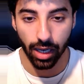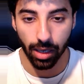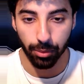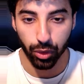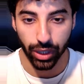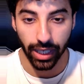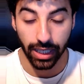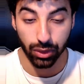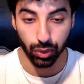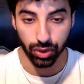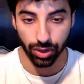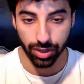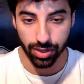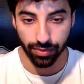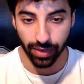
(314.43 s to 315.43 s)
you can get
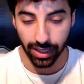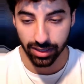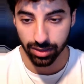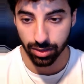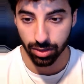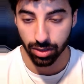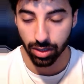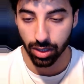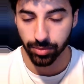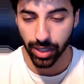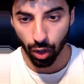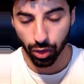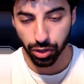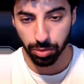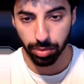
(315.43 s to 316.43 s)
results faster
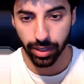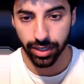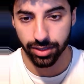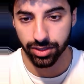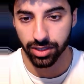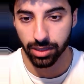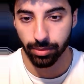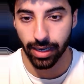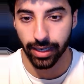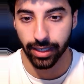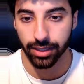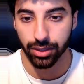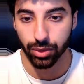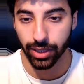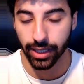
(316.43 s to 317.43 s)
than other players in the
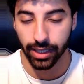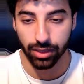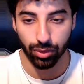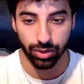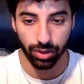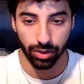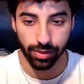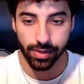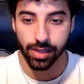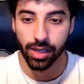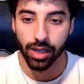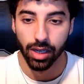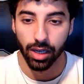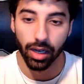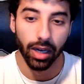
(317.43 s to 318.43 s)
market. You can get results
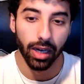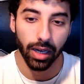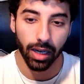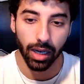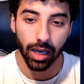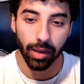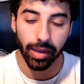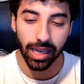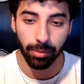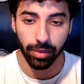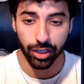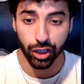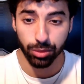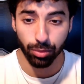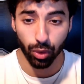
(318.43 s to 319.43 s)
in a
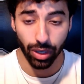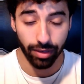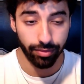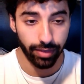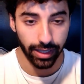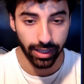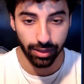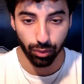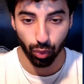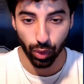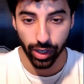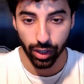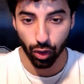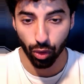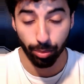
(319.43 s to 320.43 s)
much more effective
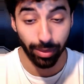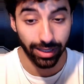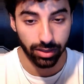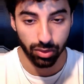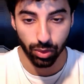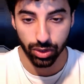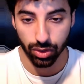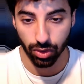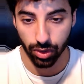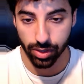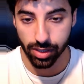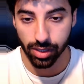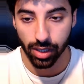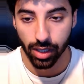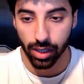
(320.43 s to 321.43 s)
way, or better
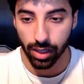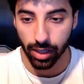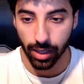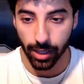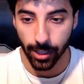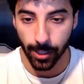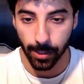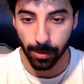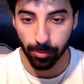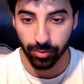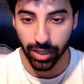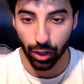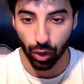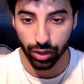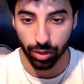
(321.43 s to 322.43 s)
results
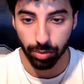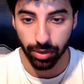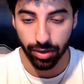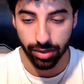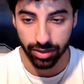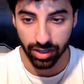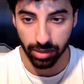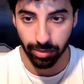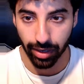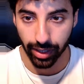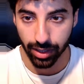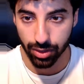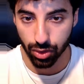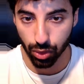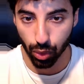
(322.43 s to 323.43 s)
than other players in the
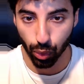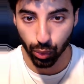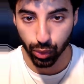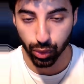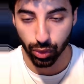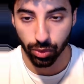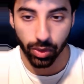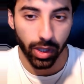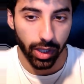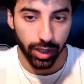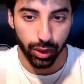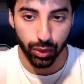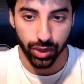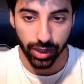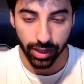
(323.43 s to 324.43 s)
market. So also
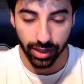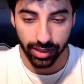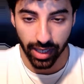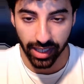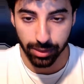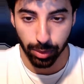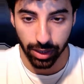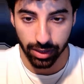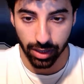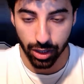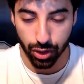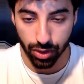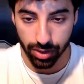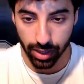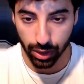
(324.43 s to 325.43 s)
using this
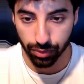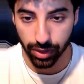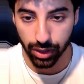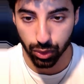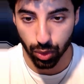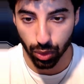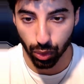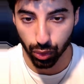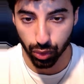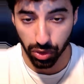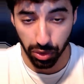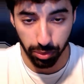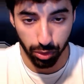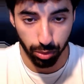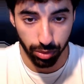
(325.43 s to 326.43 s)
expectation side of things will also
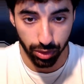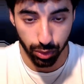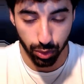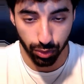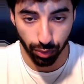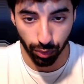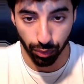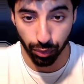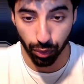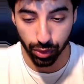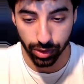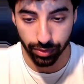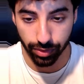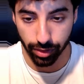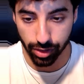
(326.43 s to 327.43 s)
going to be useful for
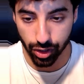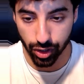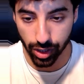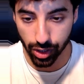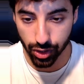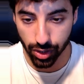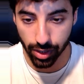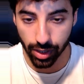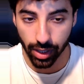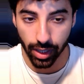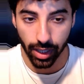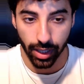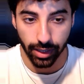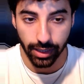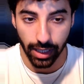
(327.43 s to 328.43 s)
differentiation.
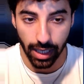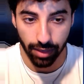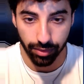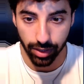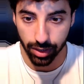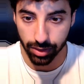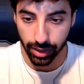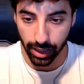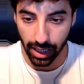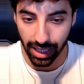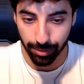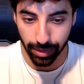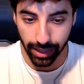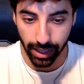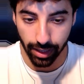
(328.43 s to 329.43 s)
They have here the
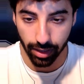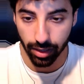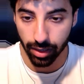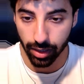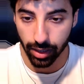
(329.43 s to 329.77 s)
claim again